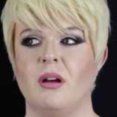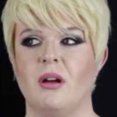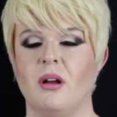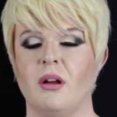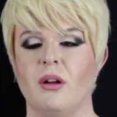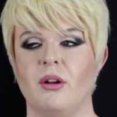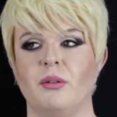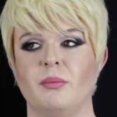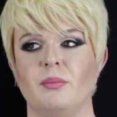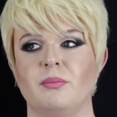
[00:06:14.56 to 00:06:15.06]

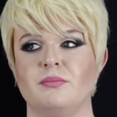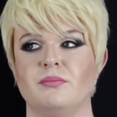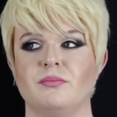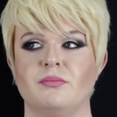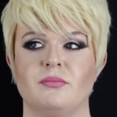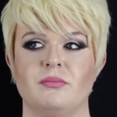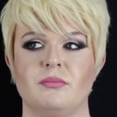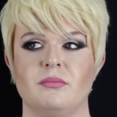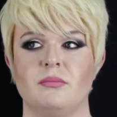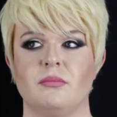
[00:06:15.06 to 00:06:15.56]

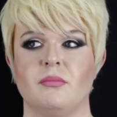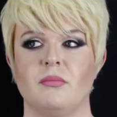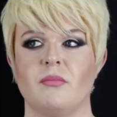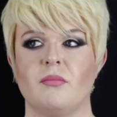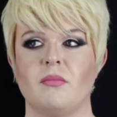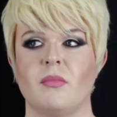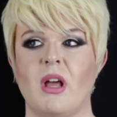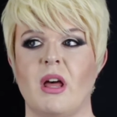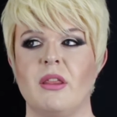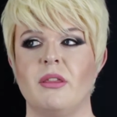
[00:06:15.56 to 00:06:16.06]
And
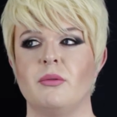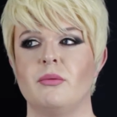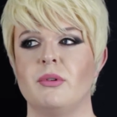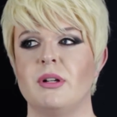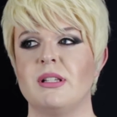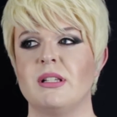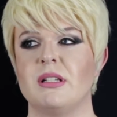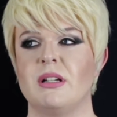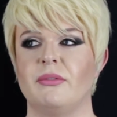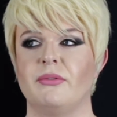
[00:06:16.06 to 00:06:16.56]
the
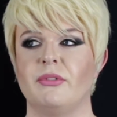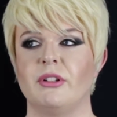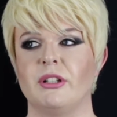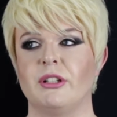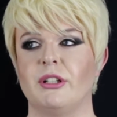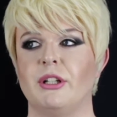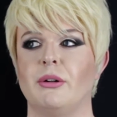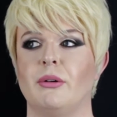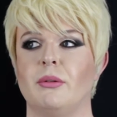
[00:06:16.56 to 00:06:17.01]
reason I think,